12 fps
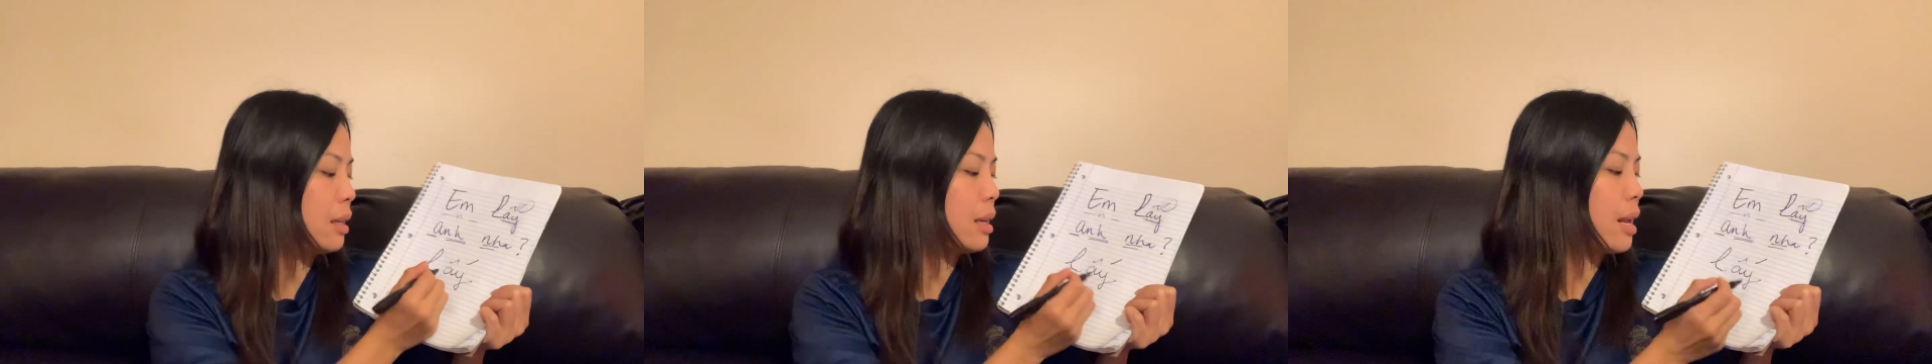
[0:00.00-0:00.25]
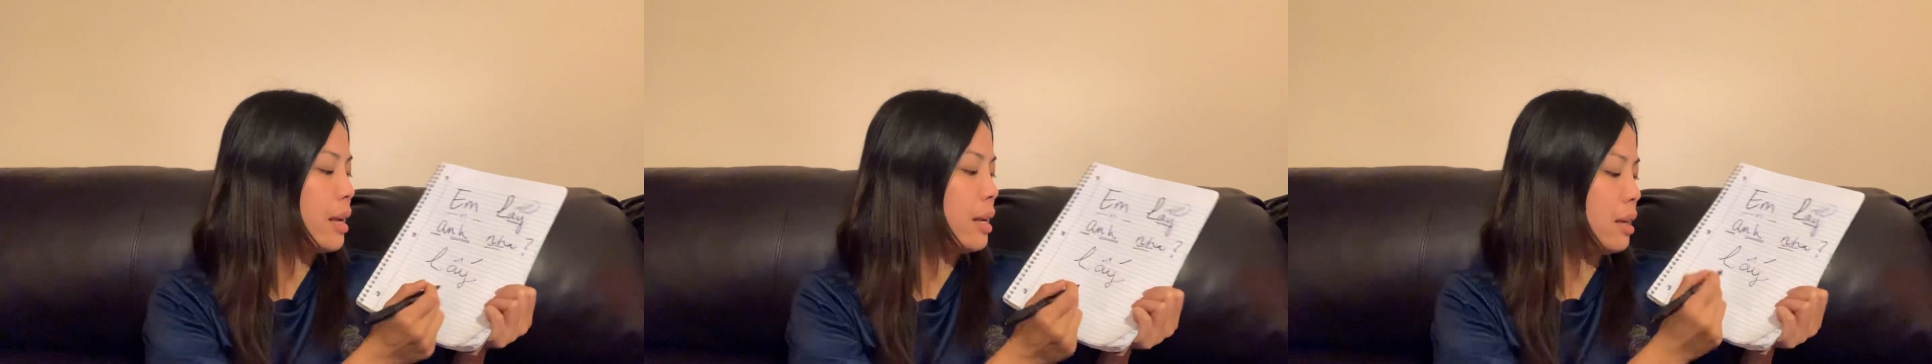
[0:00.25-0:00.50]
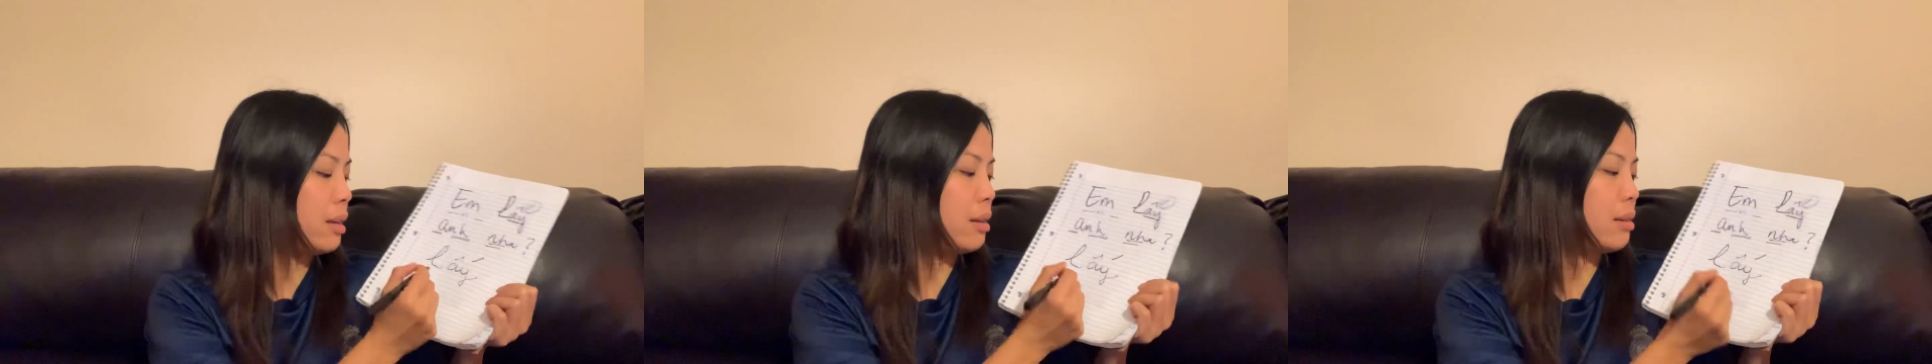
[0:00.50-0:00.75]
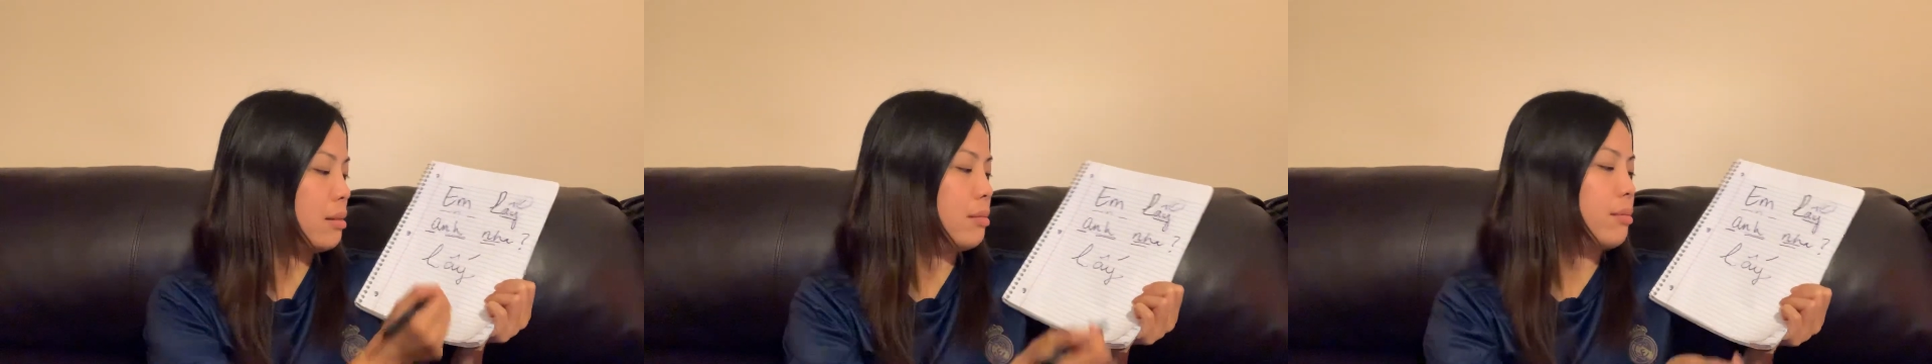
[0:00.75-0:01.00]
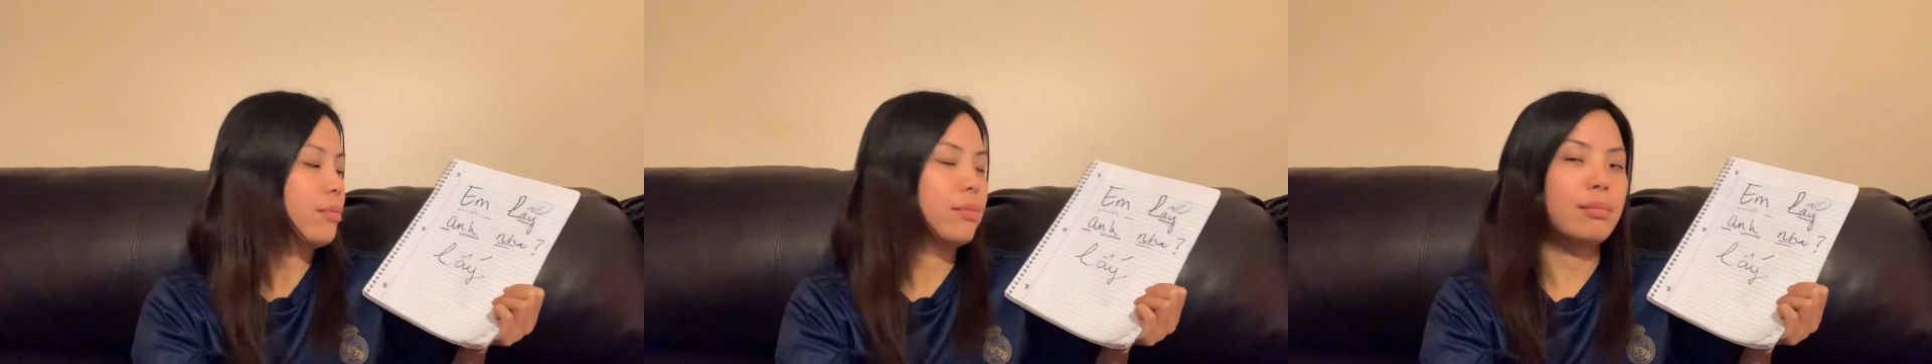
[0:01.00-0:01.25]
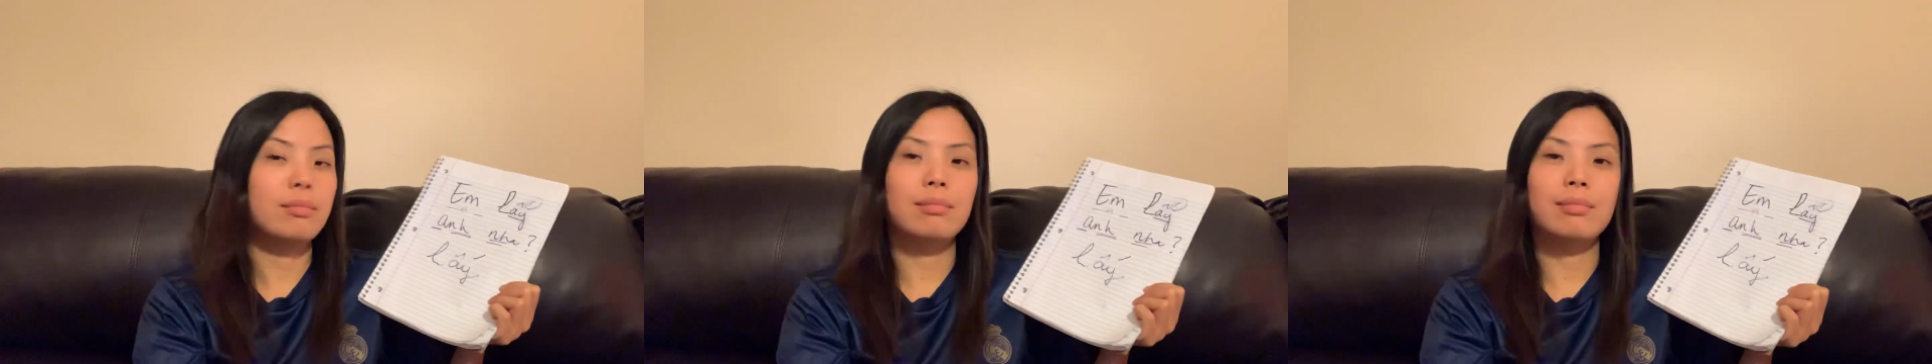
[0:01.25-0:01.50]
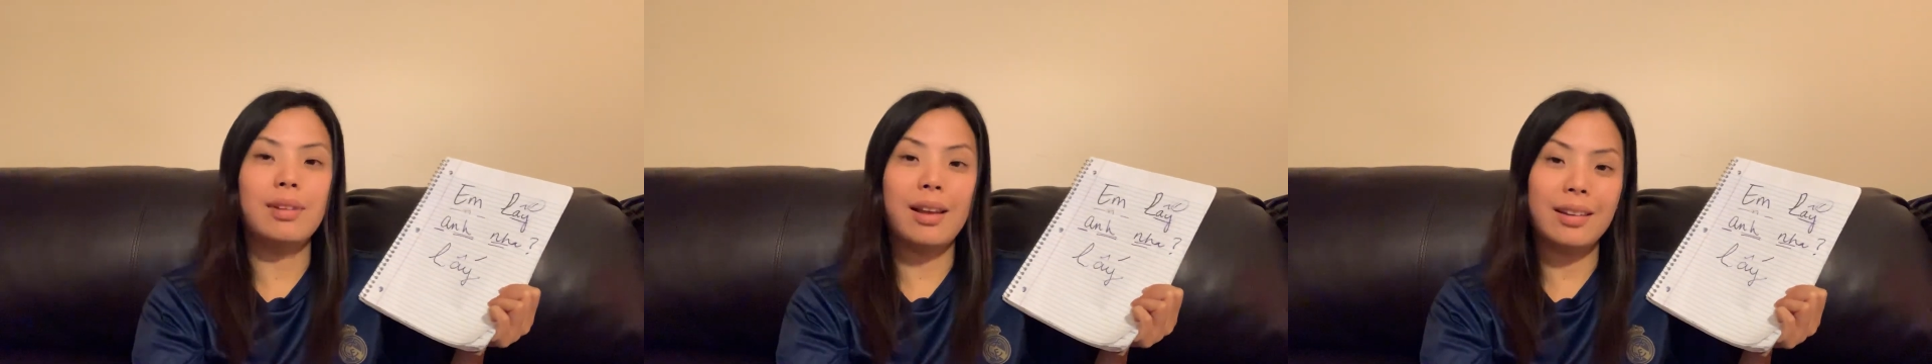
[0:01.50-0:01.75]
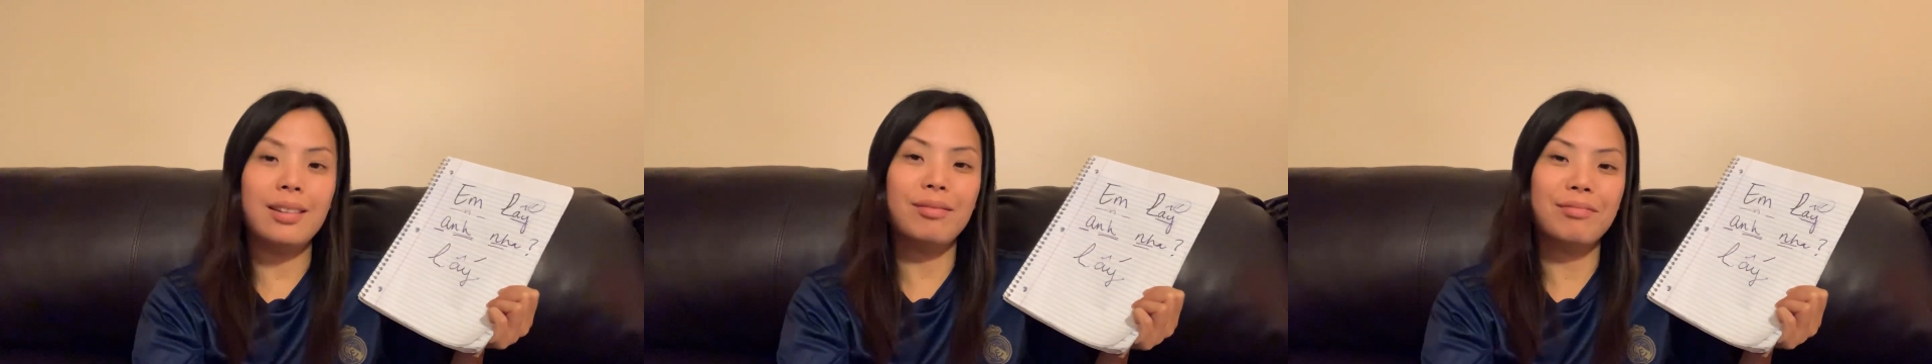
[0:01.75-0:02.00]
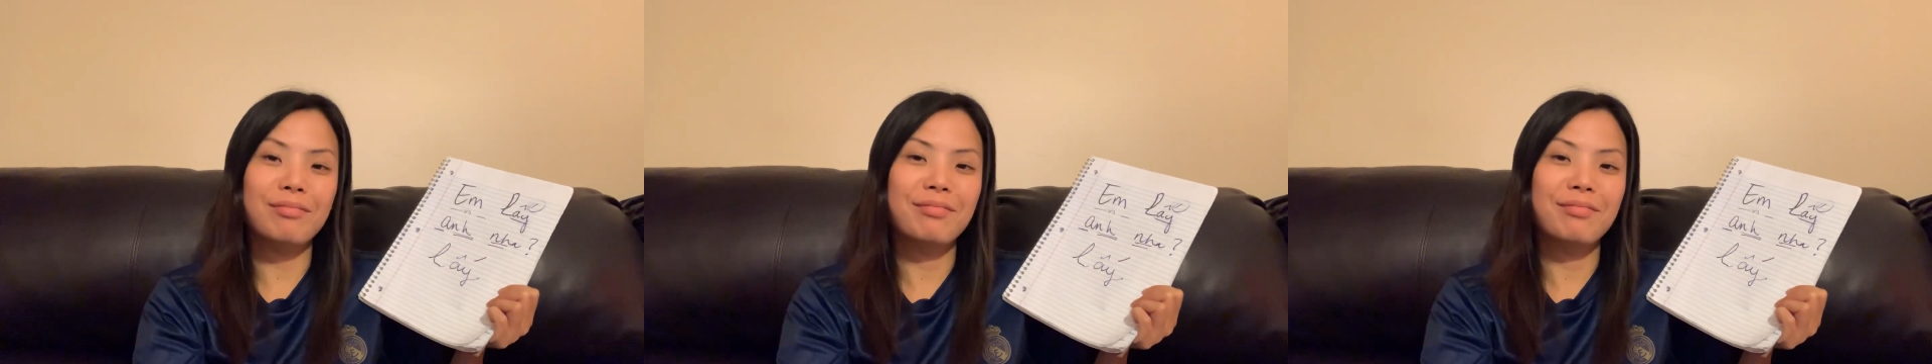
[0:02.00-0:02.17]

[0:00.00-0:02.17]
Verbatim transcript: lay lay